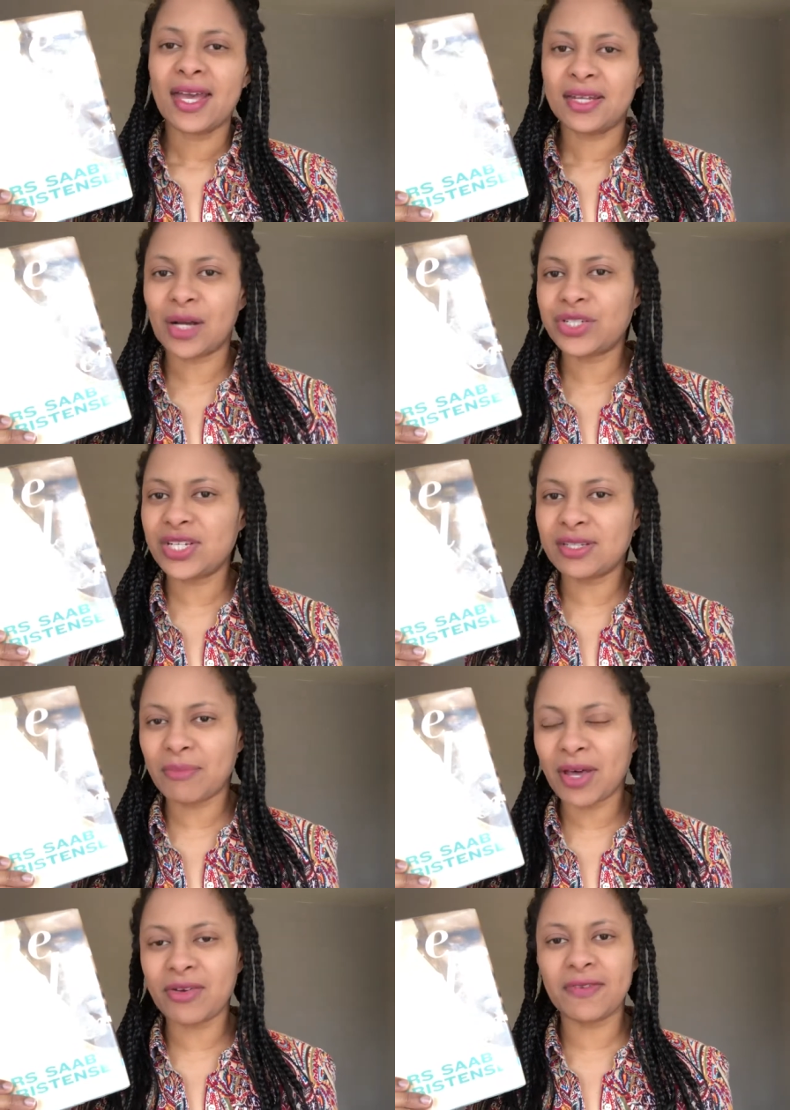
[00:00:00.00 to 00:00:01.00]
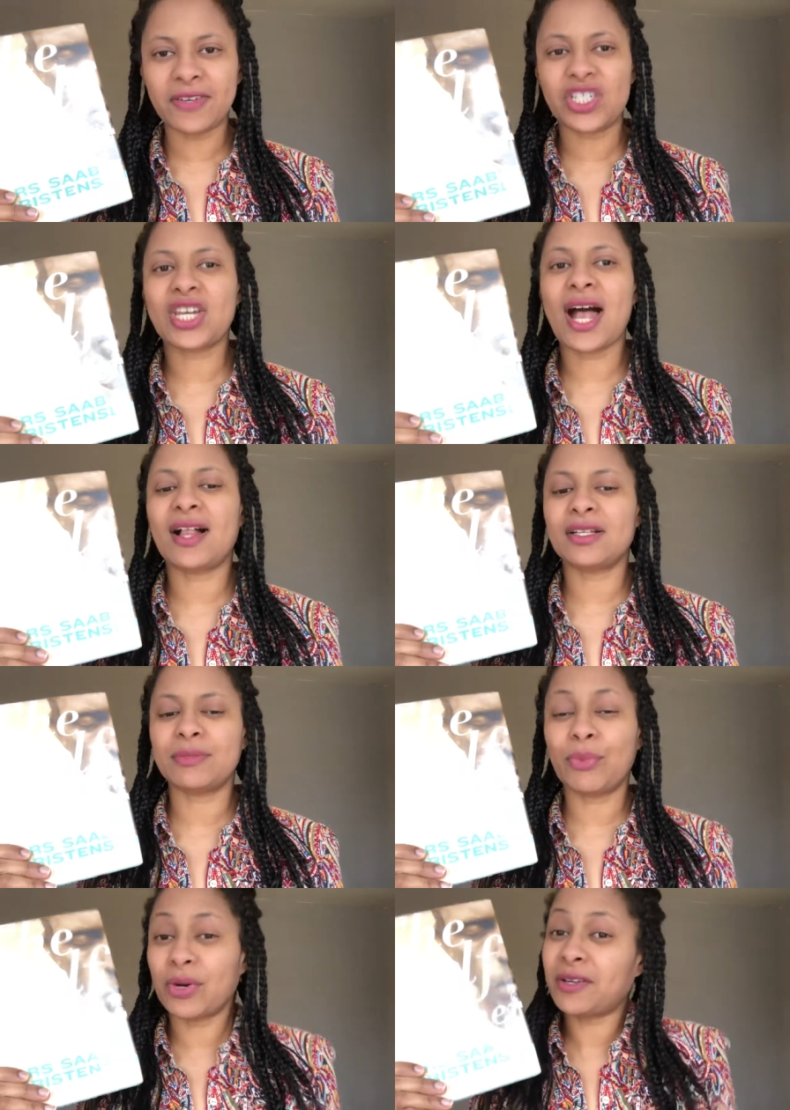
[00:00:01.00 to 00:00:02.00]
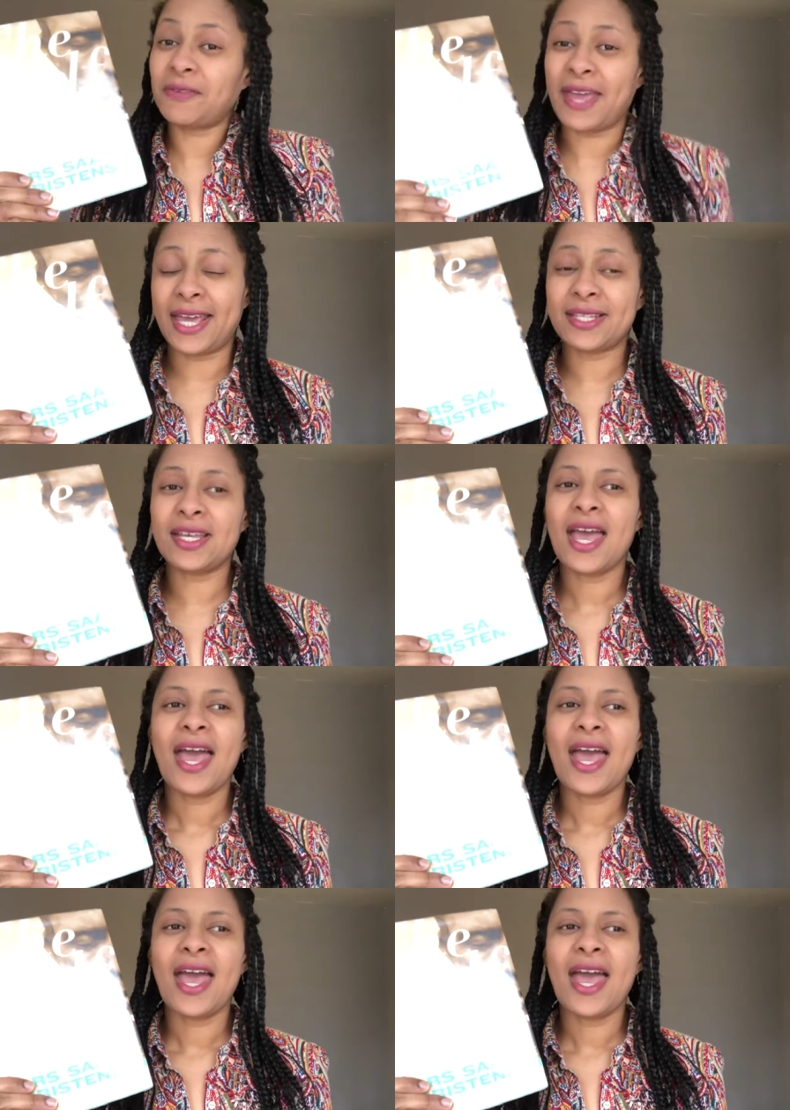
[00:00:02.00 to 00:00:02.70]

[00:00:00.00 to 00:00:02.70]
now she's the mother of a child born of hate.